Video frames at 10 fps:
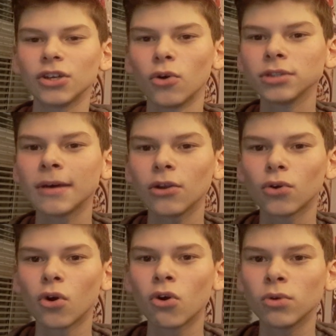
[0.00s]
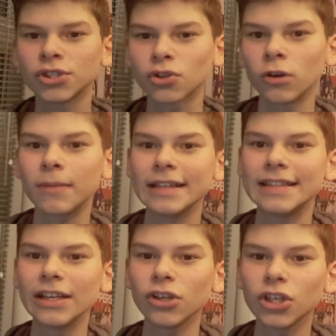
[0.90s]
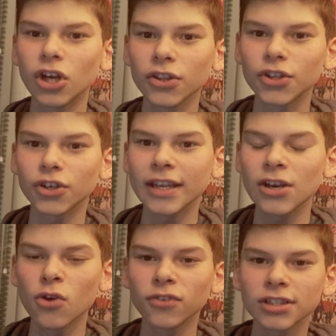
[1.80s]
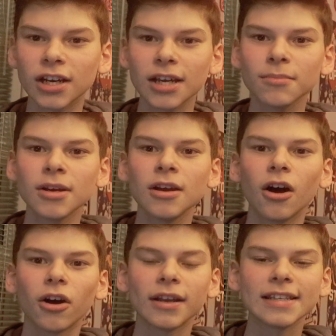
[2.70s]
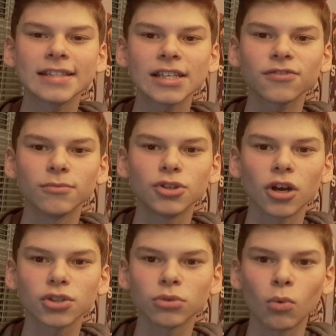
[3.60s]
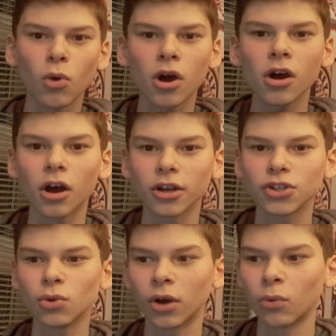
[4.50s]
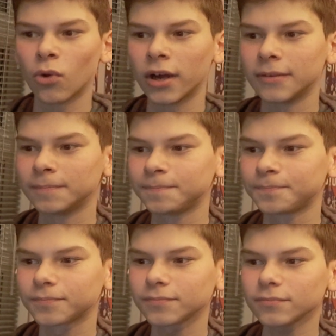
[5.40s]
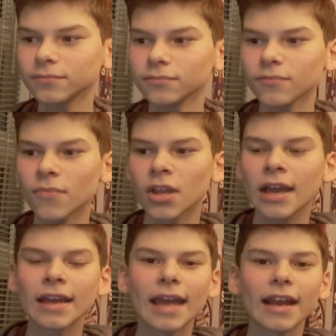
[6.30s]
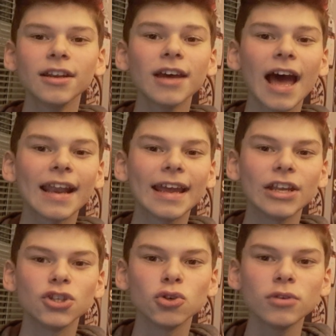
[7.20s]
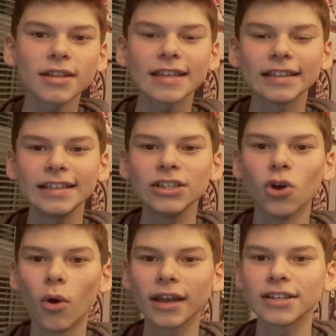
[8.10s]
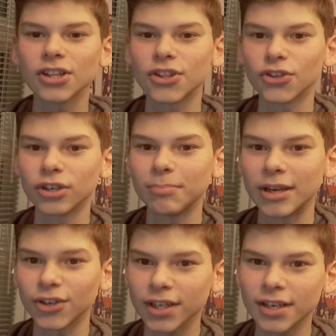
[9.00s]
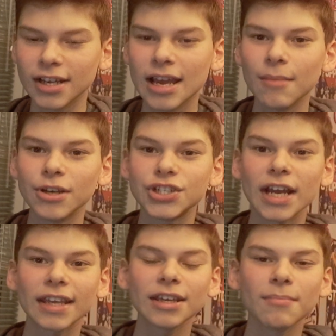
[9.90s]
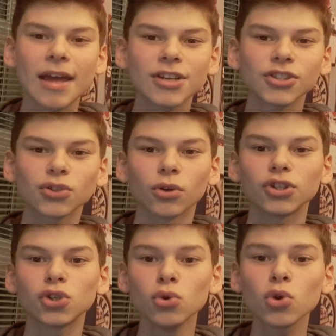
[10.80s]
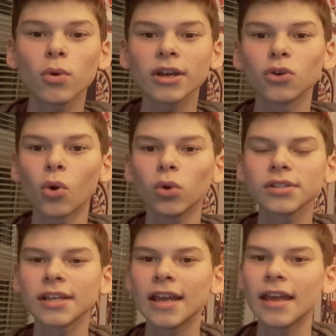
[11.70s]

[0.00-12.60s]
The gold medal goal was scored by Dylan Guenther in overtime on an assist from Joshua Waugh on a 2 on 1. Canada had a 2 0 lead going into the third period, but Czechia managed to score two quick goals.